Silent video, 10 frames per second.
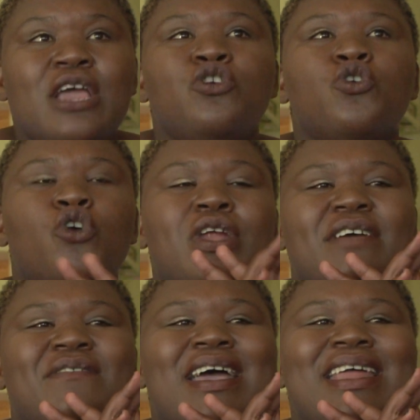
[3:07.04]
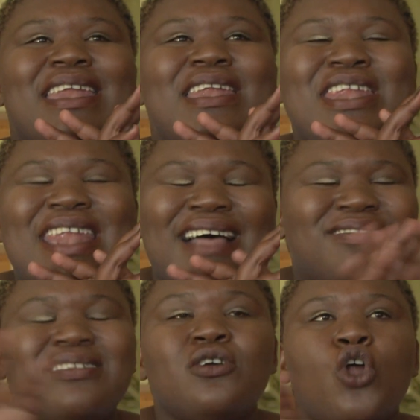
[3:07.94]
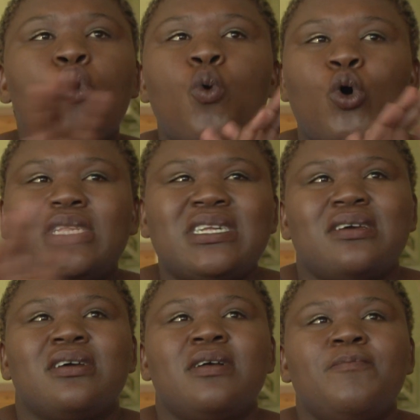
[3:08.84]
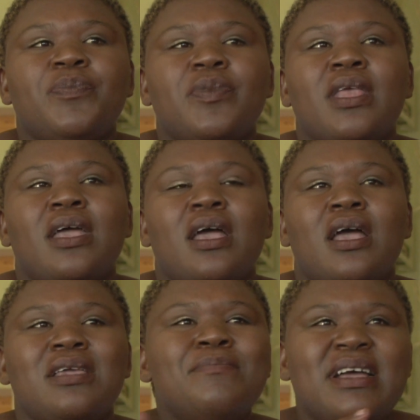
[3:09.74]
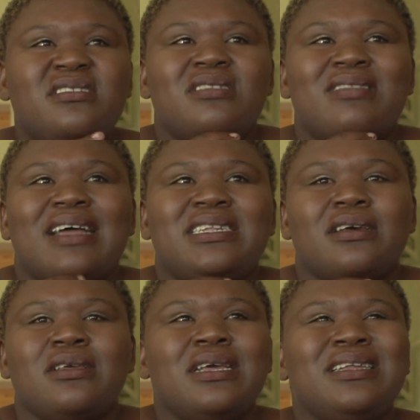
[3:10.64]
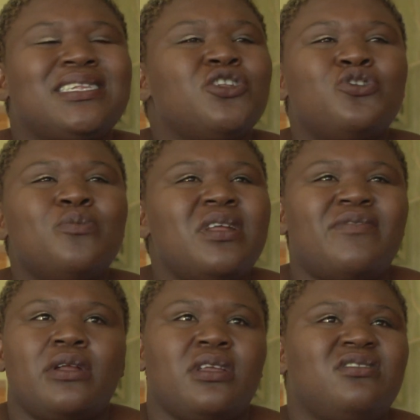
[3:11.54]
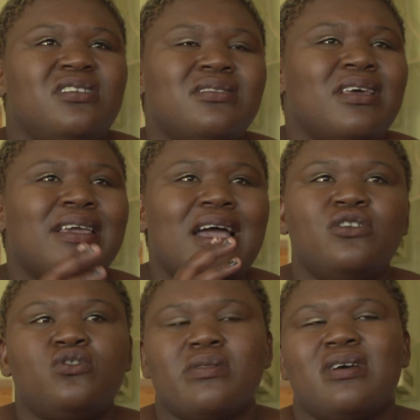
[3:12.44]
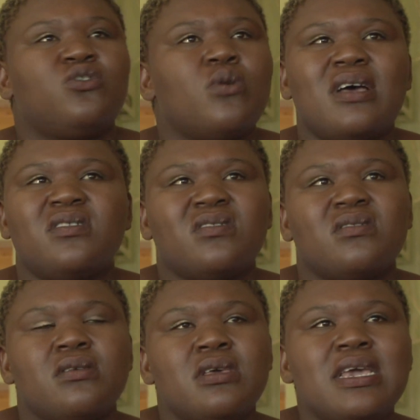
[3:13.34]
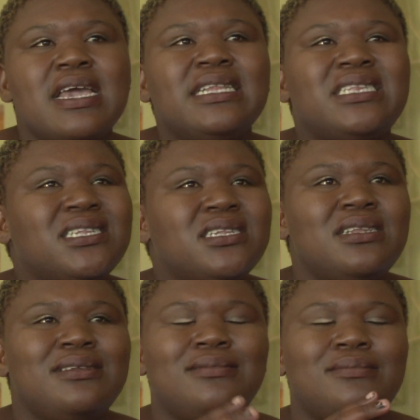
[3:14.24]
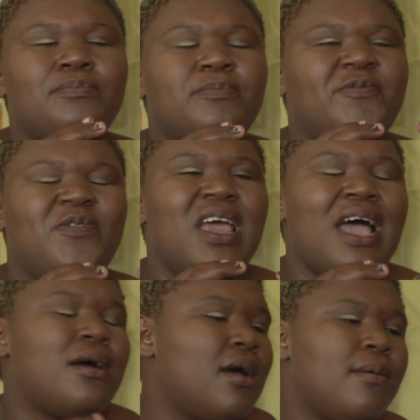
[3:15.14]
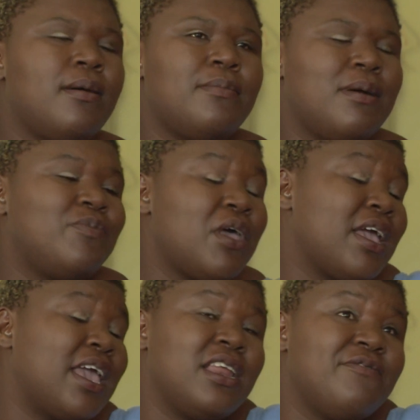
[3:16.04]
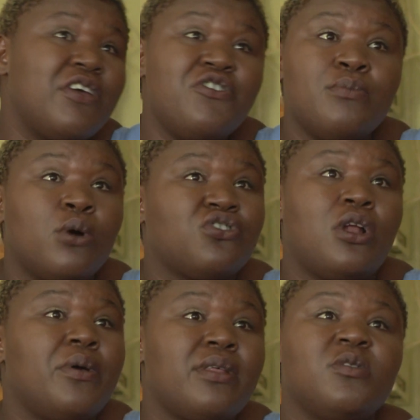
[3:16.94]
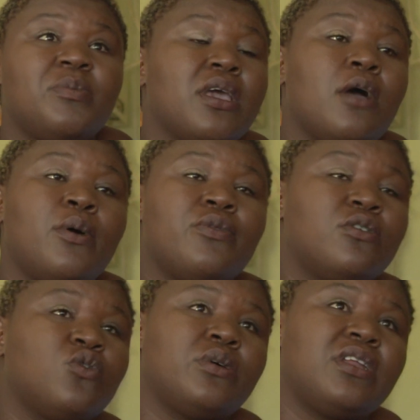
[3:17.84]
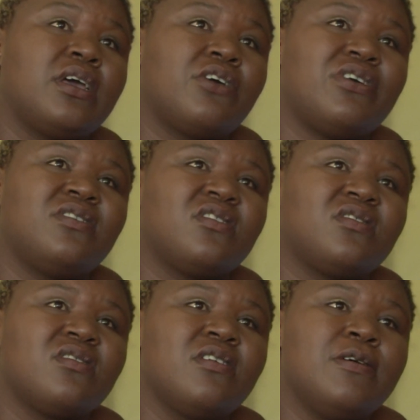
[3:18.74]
You don't have nothing, no water. Imagine that. It's a human violation. They can't do that to us. It's I get very emotional when I'm speaking about this water crisis.